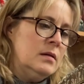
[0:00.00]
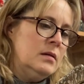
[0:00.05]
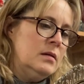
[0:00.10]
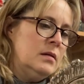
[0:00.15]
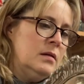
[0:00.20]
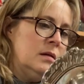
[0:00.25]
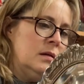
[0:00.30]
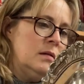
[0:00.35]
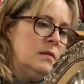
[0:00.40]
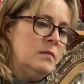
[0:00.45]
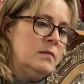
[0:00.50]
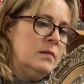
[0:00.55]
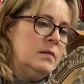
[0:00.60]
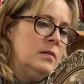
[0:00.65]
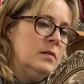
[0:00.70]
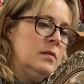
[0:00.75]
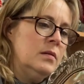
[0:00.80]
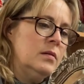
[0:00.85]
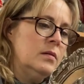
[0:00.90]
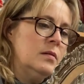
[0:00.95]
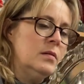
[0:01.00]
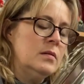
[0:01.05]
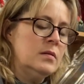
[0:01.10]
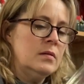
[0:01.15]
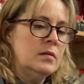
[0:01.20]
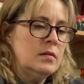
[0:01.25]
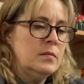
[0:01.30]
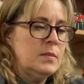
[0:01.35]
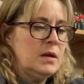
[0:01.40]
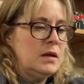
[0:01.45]
No,
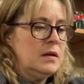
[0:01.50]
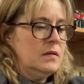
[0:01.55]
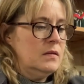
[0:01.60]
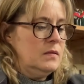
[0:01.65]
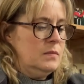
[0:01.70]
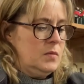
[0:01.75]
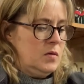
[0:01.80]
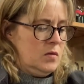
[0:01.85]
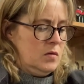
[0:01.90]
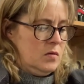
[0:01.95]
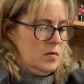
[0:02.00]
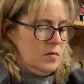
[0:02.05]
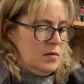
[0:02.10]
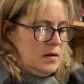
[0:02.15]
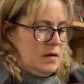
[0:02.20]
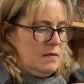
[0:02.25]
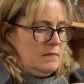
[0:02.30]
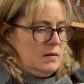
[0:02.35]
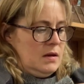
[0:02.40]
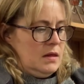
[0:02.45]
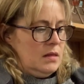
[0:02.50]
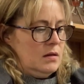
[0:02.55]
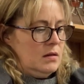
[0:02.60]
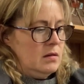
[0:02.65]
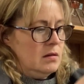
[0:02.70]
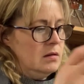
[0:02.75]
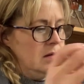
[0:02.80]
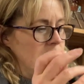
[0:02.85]
no maker's mark on there either.